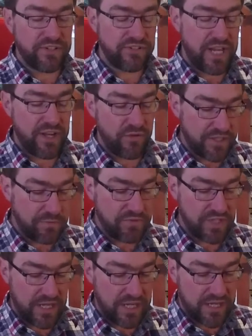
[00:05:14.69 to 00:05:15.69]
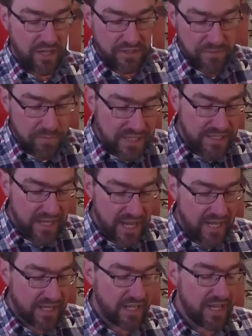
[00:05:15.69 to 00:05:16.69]
say on this particular card to B
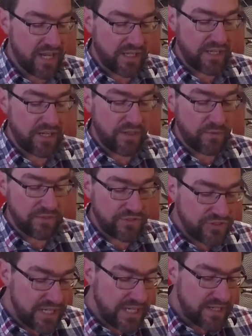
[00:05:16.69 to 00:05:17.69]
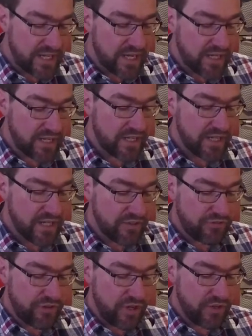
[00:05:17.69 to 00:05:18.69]
deck and another one C deck.
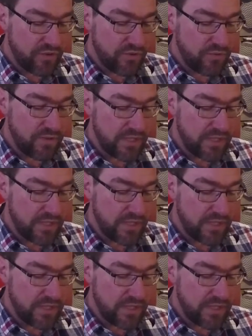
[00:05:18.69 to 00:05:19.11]
So